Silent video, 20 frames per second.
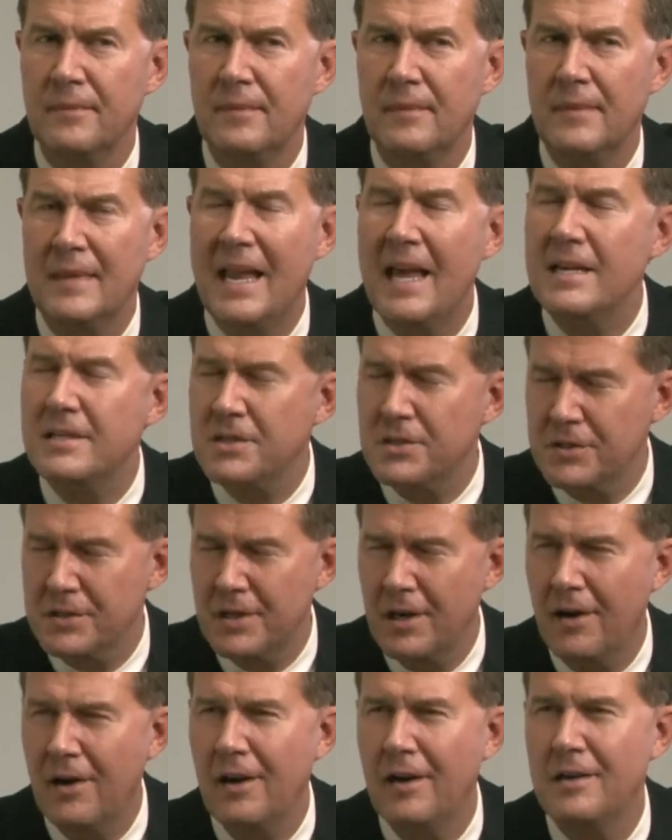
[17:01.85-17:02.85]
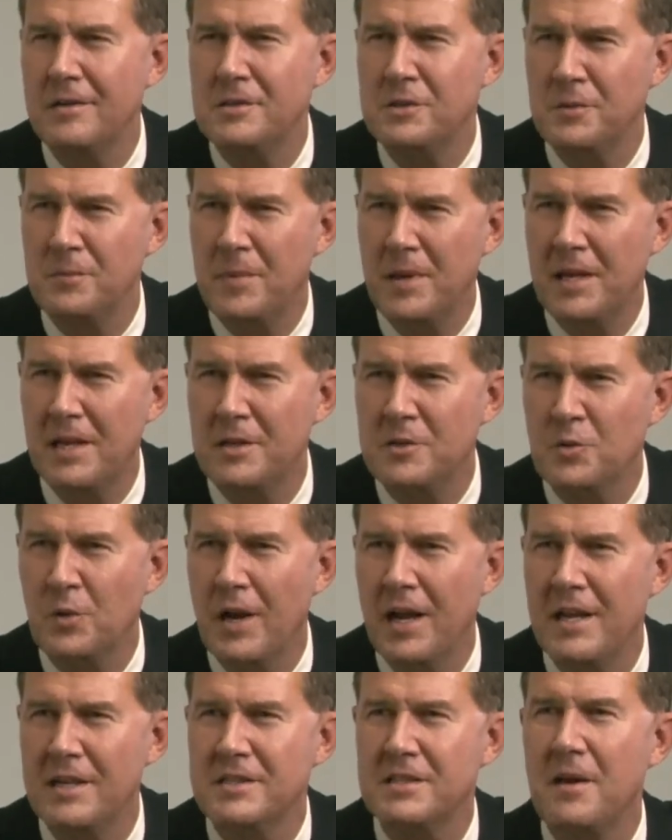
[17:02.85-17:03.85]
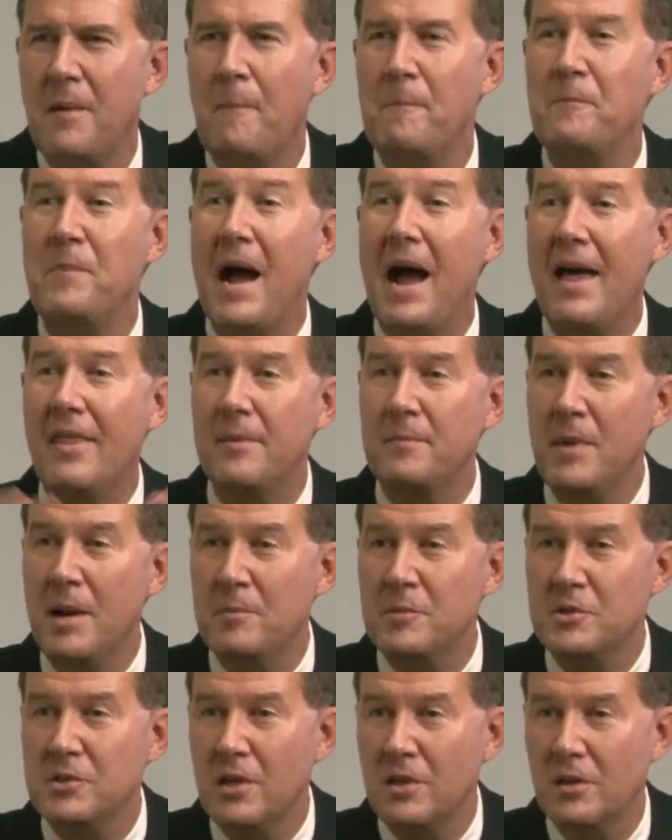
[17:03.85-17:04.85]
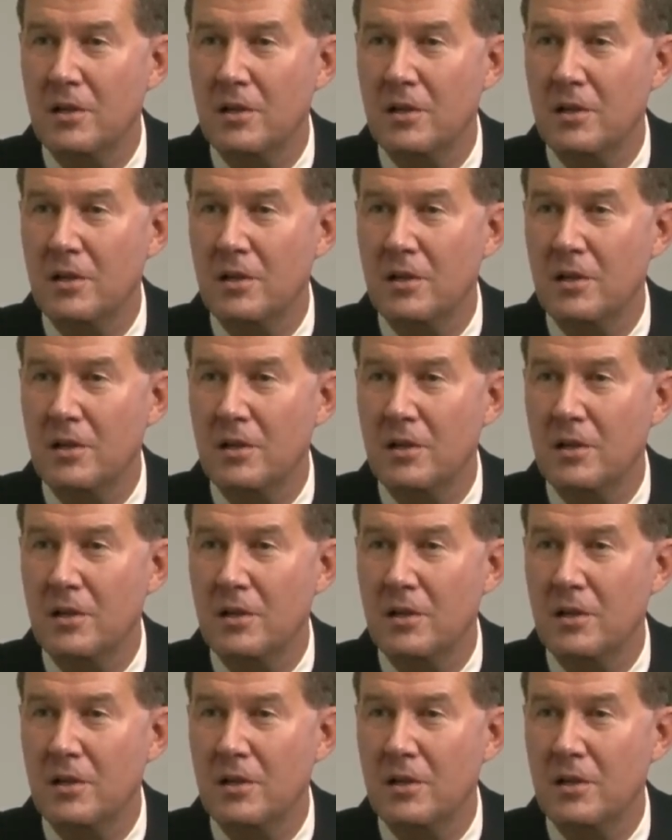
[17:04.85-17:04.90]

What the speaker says: necessary to be addressed by the members of the